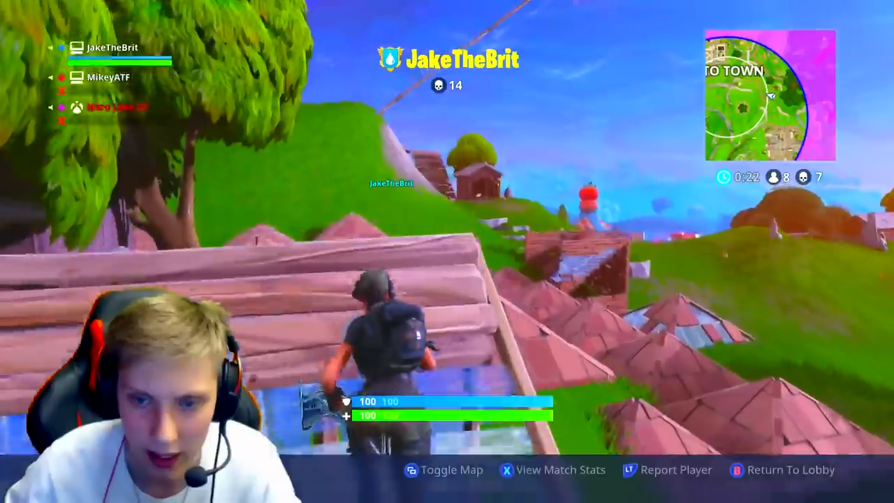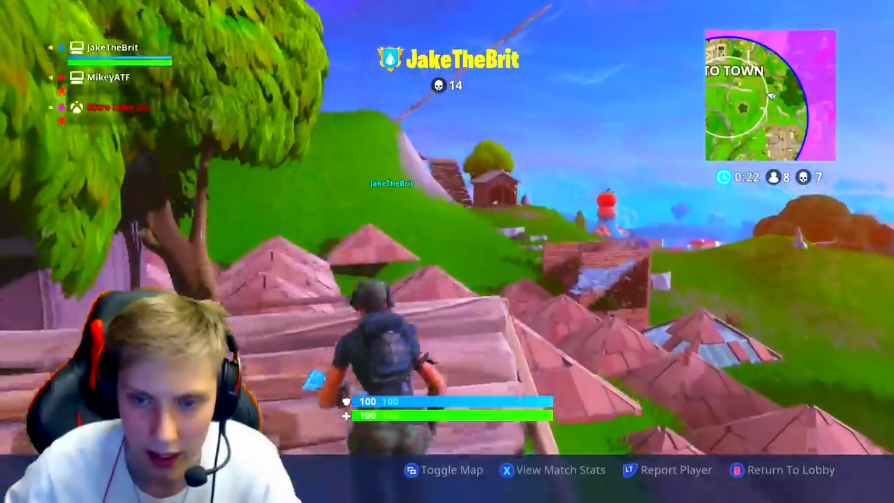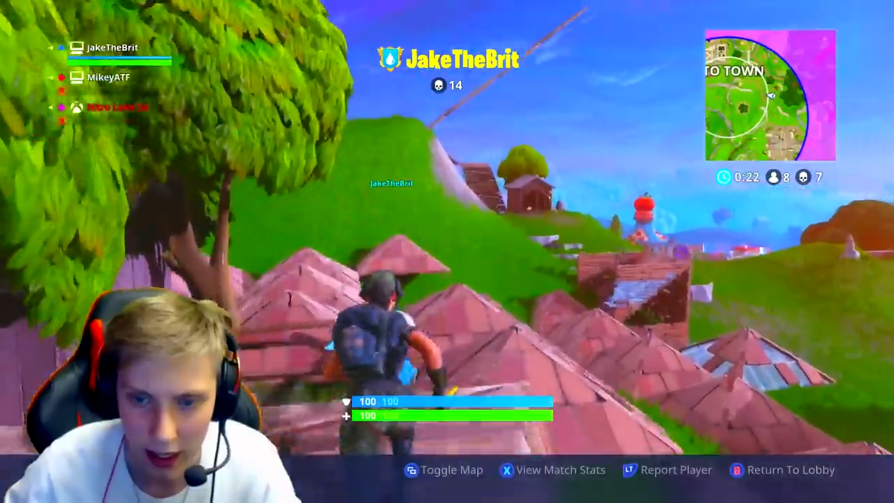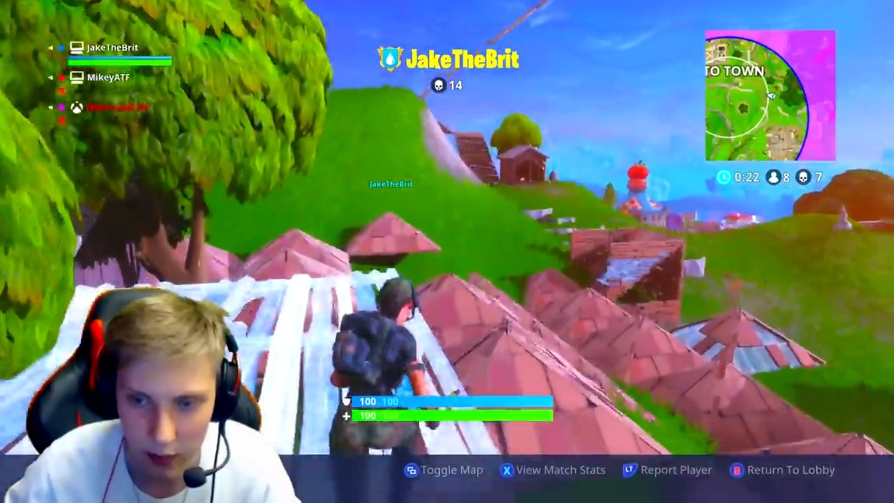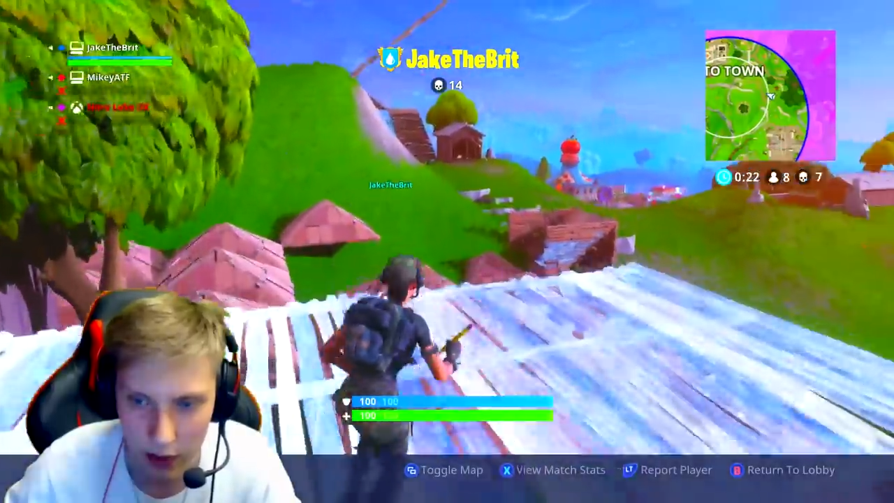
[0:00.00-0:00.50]

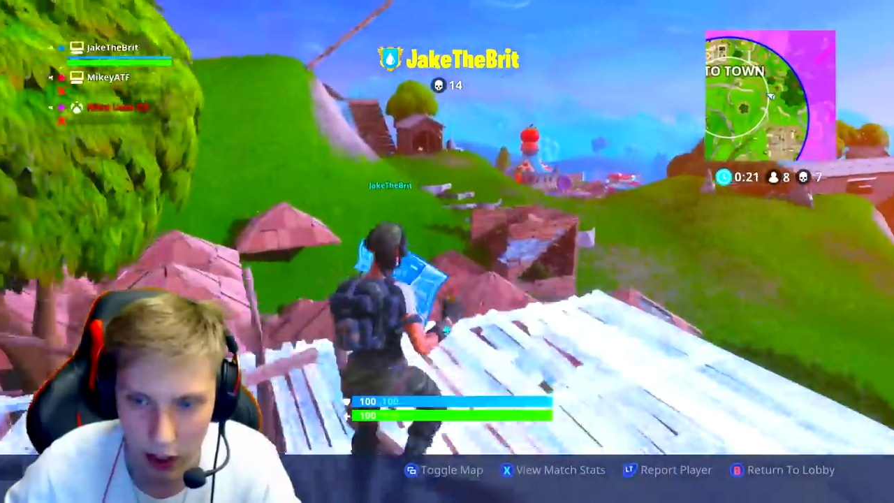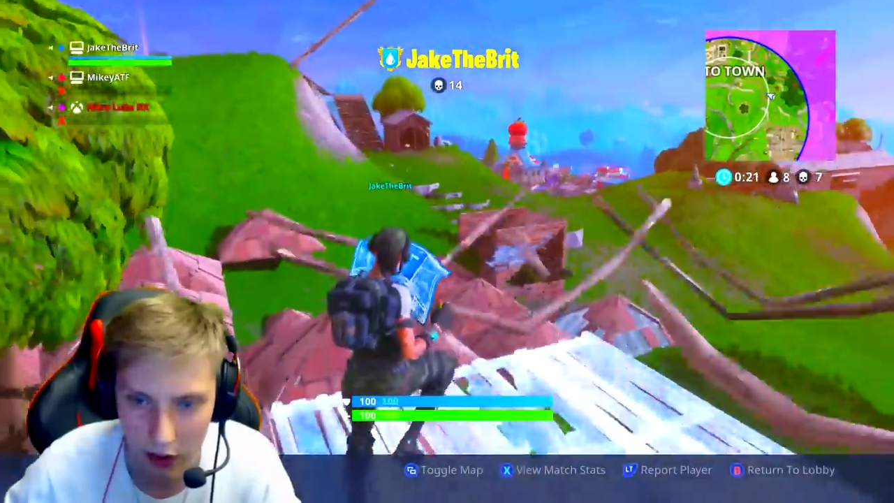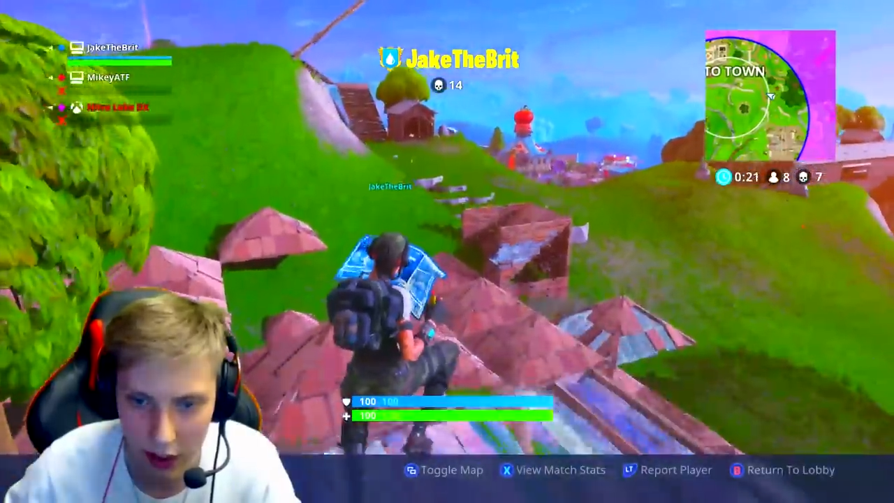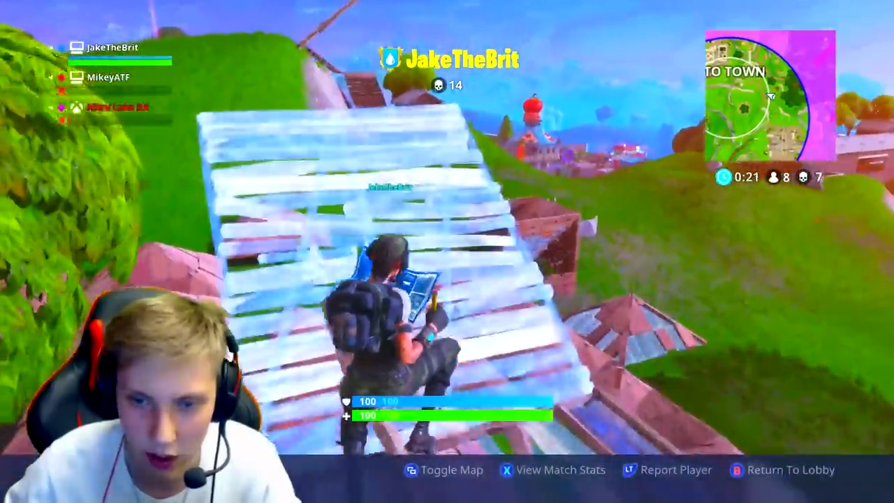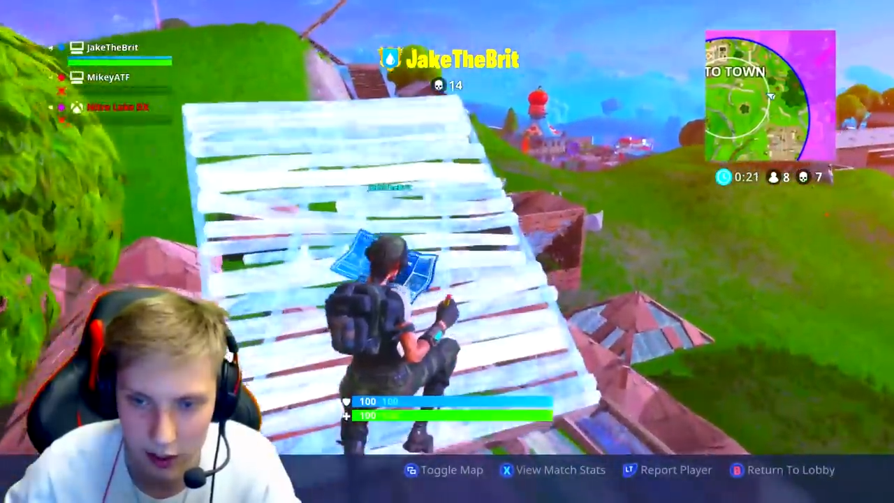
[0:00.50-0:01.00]
Here we go.
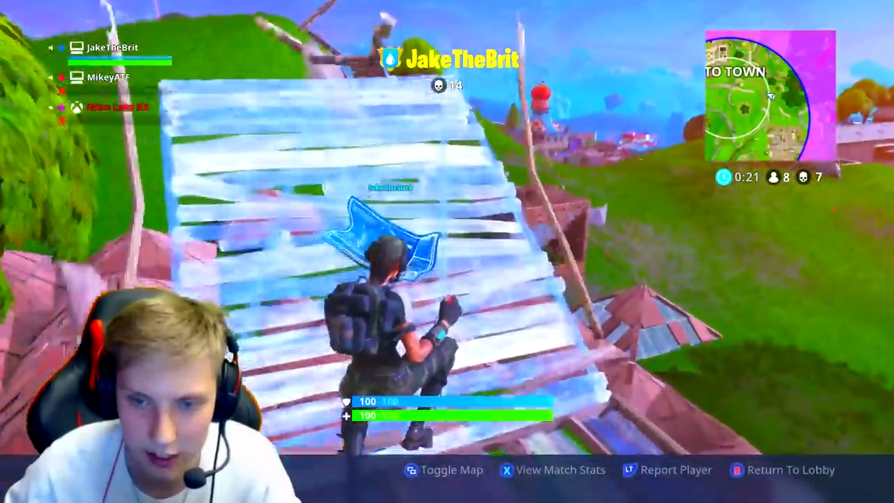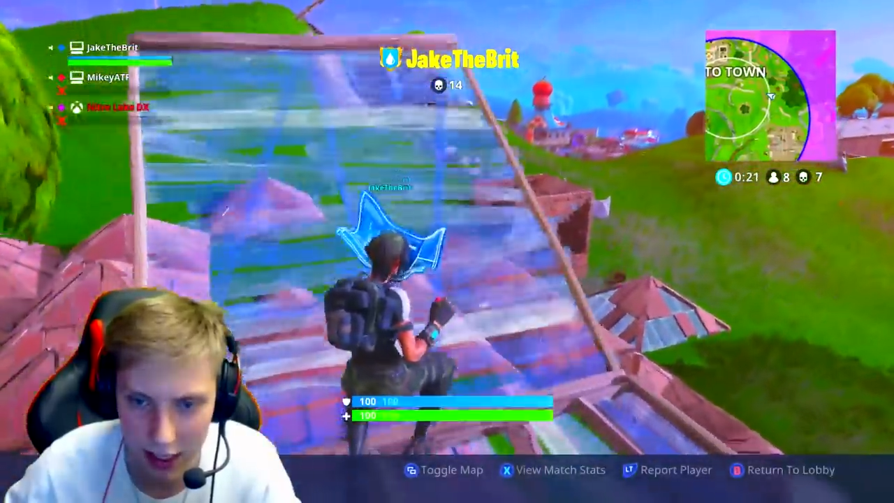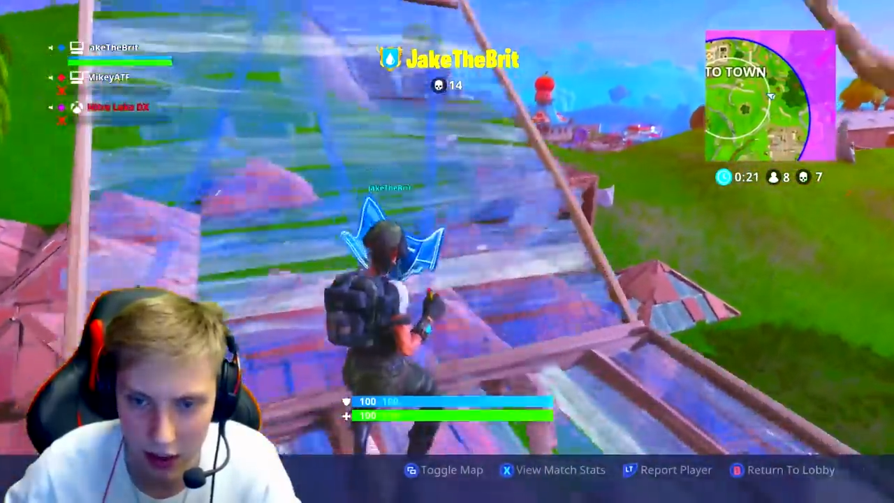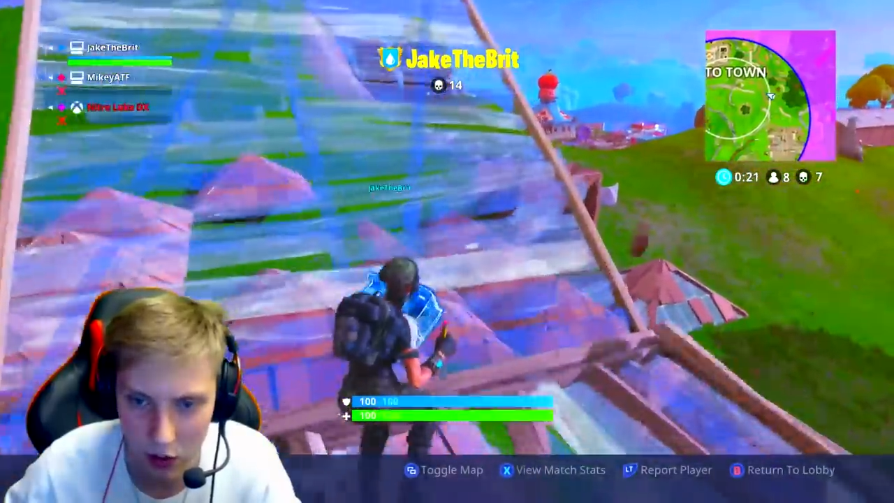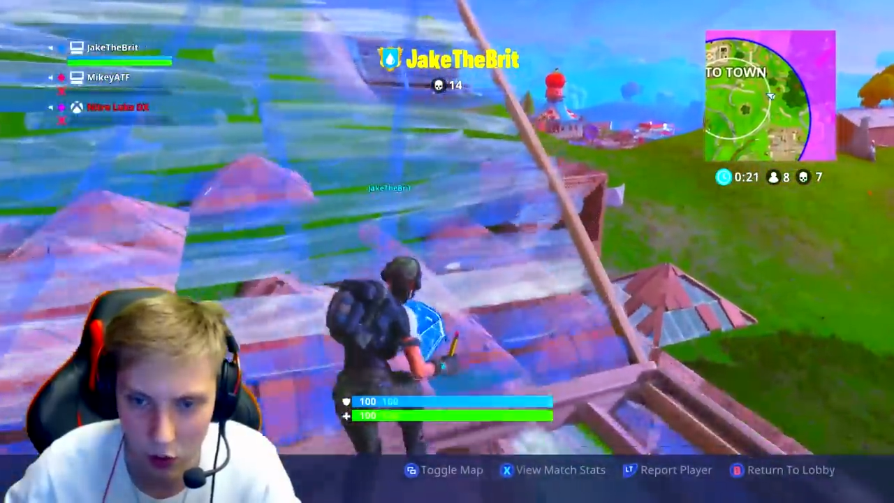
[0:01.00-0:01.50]
That guy's in
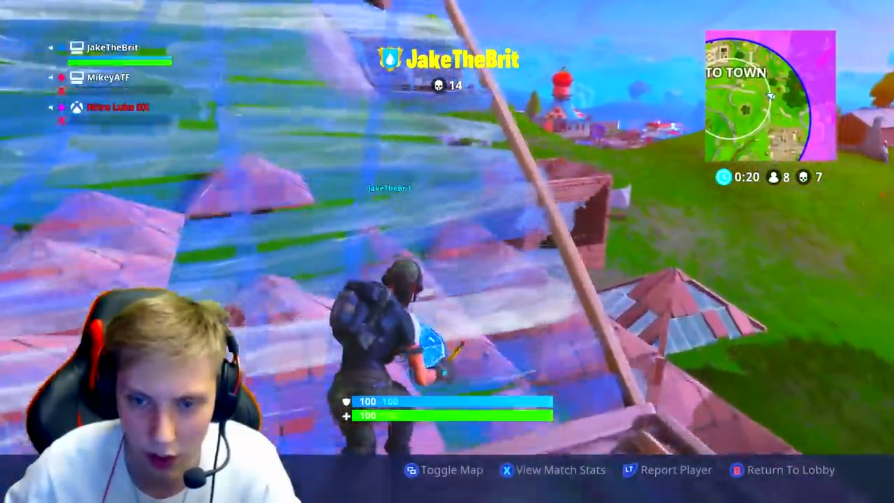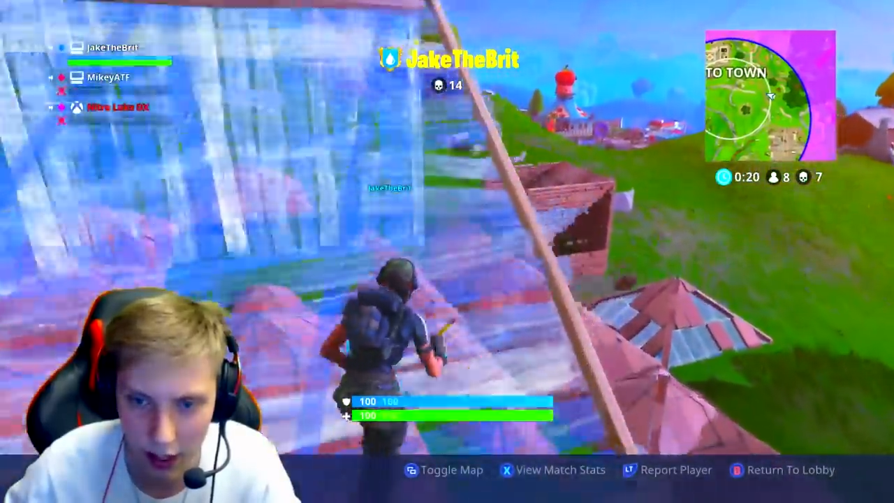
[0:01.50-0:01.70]
the corner.